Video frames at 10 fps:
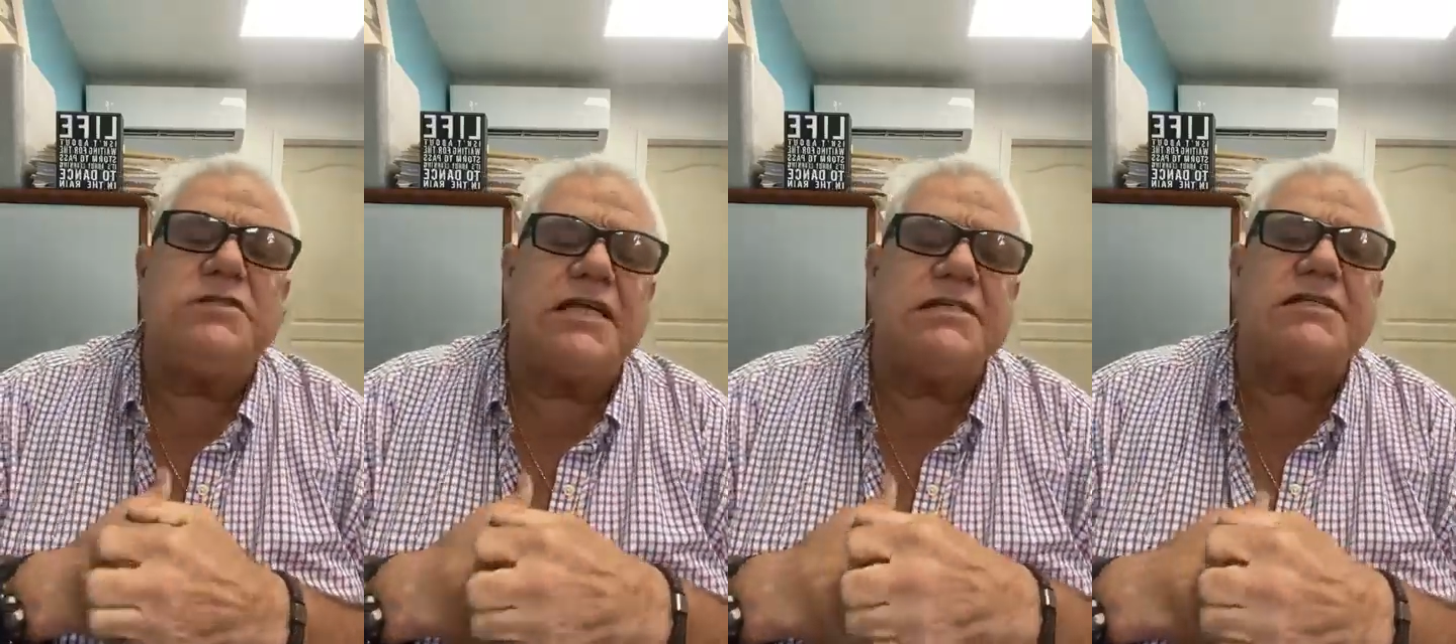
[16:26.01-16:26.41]

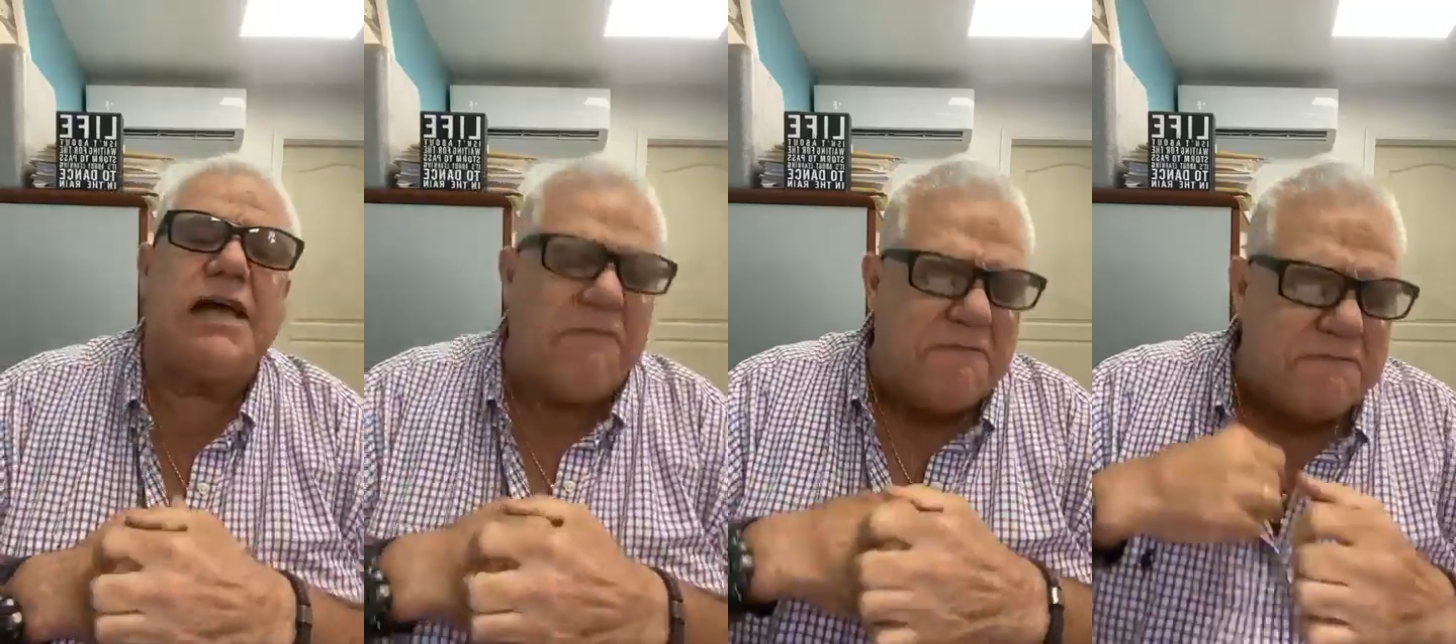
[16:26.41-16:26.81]

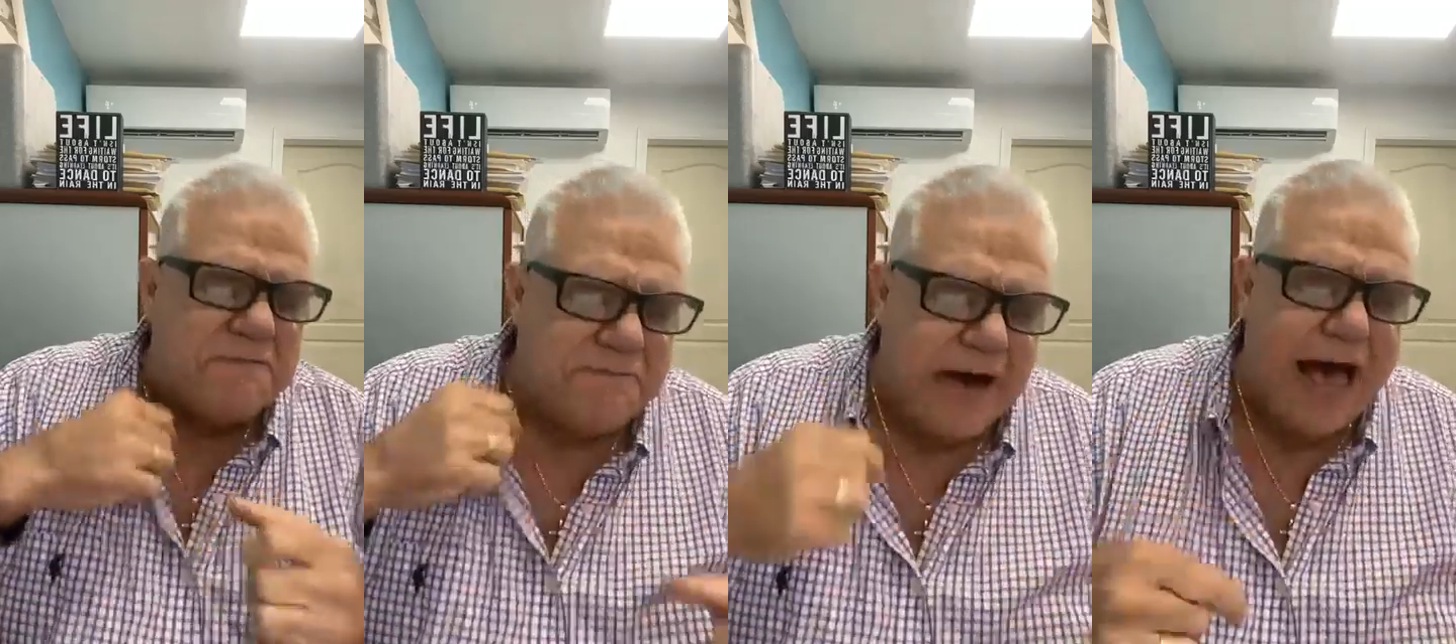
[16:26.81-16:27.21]
possesses a
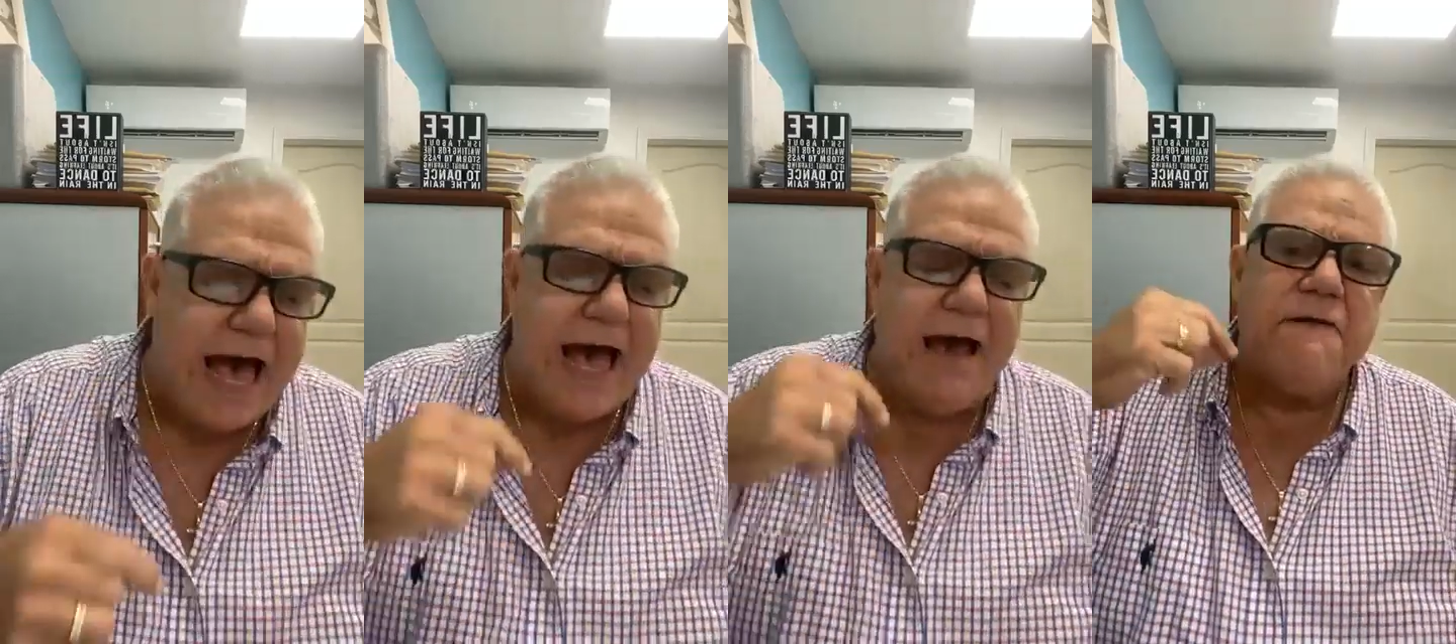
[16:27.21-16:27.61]

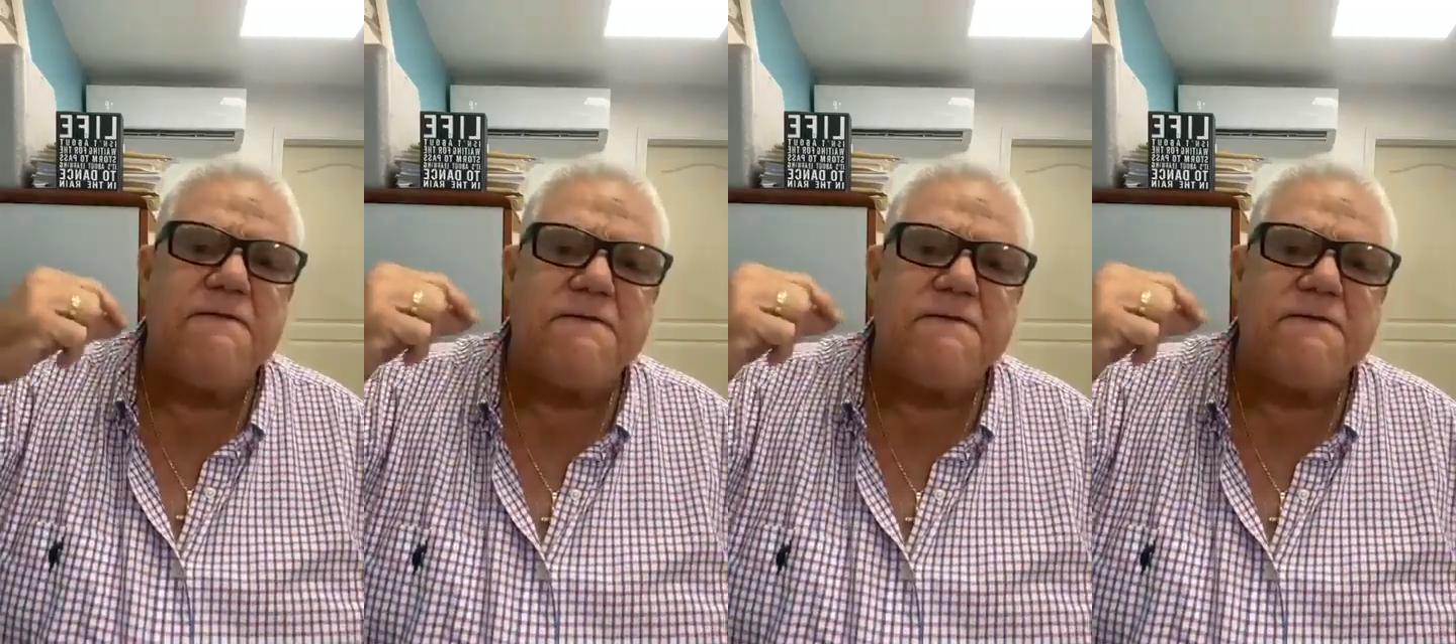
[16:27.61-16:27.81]
far,